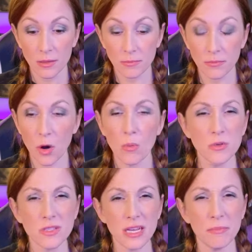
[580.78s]
almost
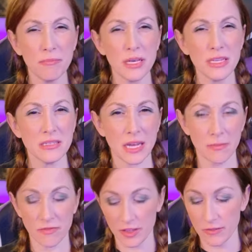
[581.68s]
like a meat type
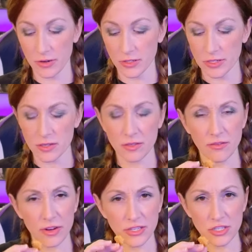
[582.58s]
flavor. It's, it's
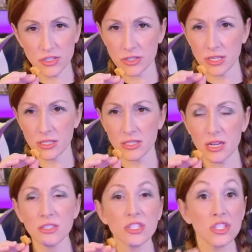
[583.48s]
very, it's
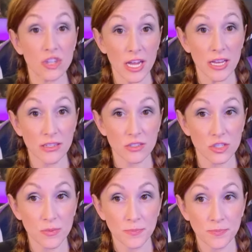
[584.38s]
not strange.
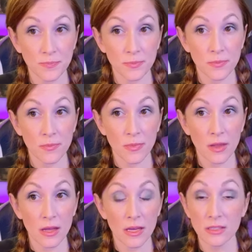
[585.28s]

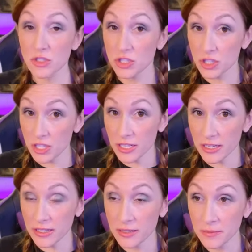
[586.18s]
It's
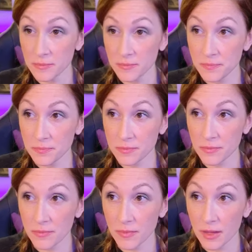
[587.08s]
good,
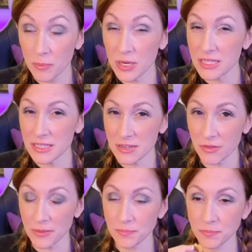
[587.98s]
but it's
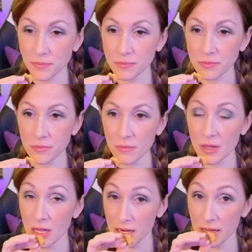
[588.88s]
different.
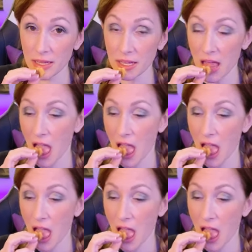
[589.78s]
And I like it.